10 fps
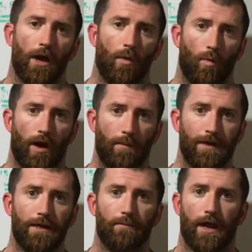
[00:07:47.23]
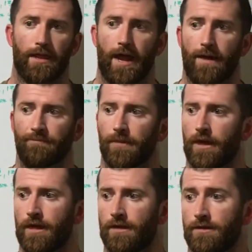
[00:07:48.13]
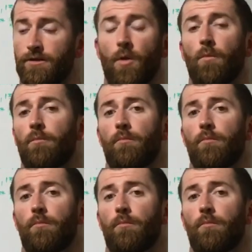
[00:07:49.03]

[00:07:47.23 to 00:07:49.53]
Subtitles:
What I mean by that is don't